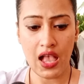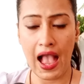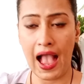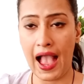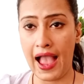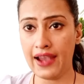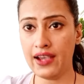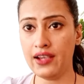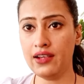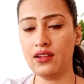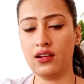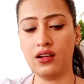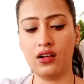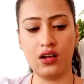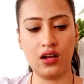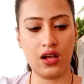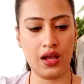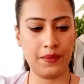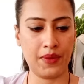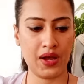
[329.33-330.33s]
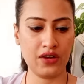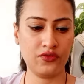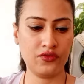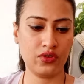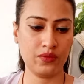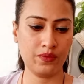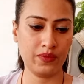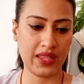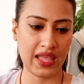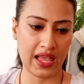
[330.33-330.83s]
And apart
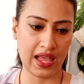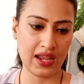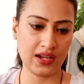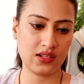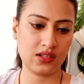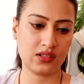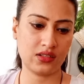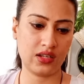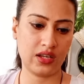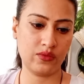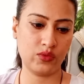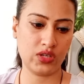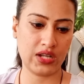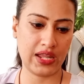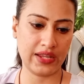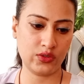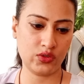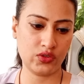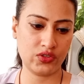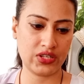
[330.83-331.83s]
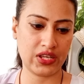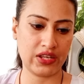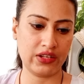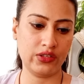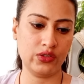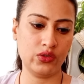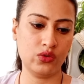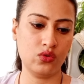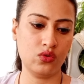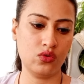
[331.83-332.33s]
from that, I would like to tell
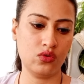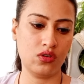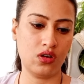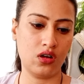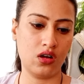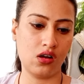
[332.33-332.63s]
you,